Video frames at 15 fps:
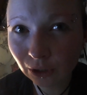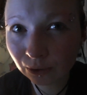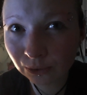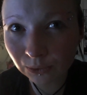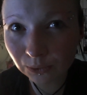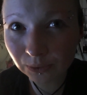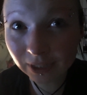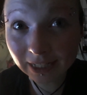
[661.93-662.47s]

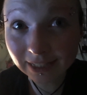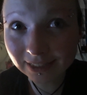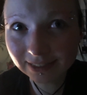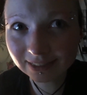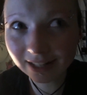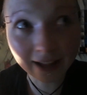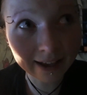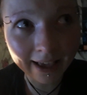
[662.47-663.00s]
do
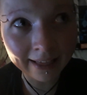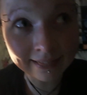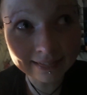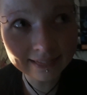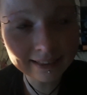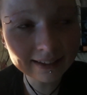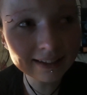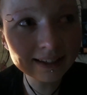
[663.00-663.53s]
things like
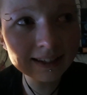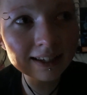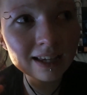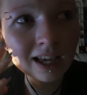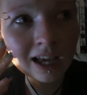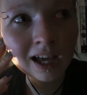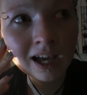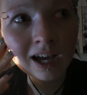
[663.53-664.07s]
anything,
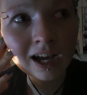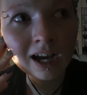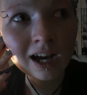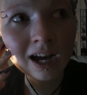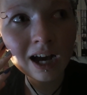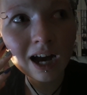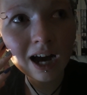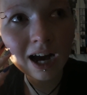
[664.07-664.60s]

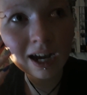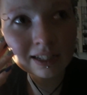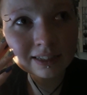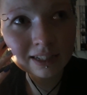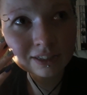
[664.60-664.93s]
and